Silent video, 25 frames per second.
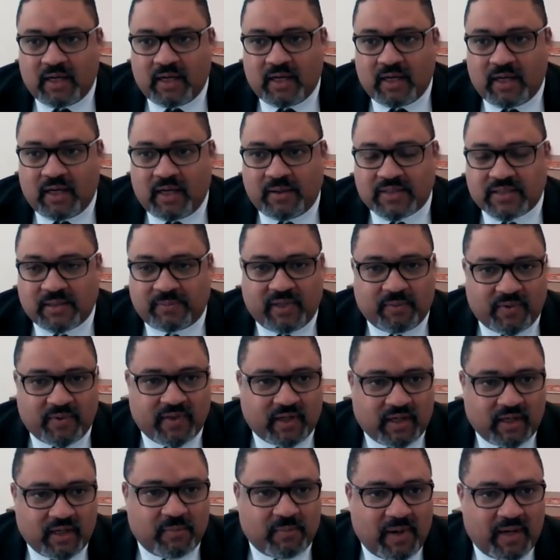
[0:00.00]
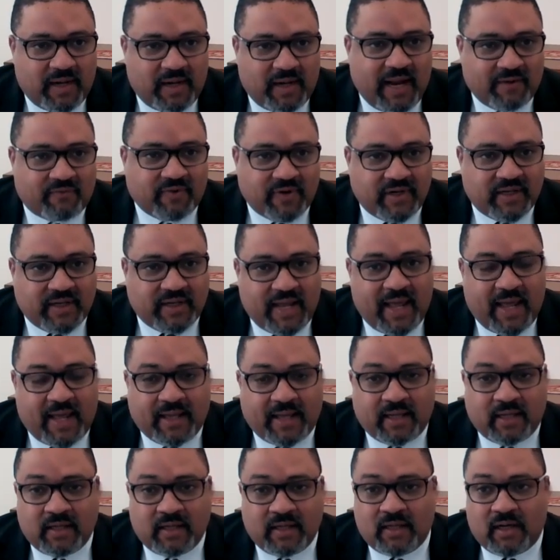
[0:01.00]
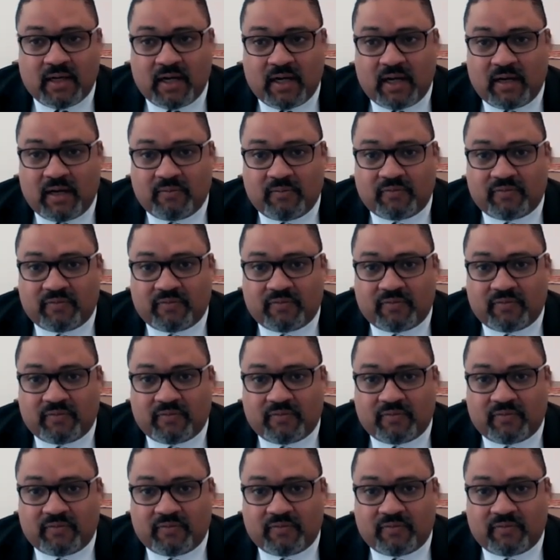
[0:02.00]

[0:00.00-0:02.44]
something that we're thinking about every day,